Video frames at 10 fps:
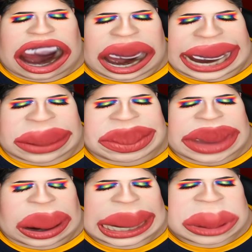hi.
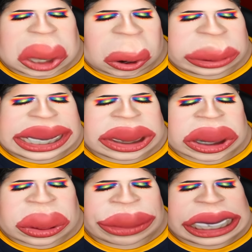I will only
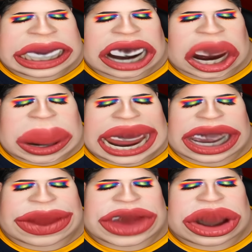do your video
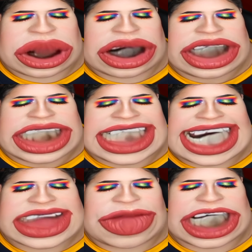if your
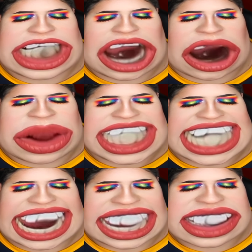next video
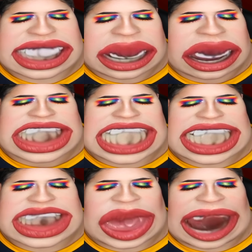gets
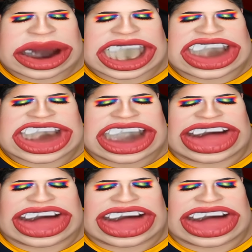6,000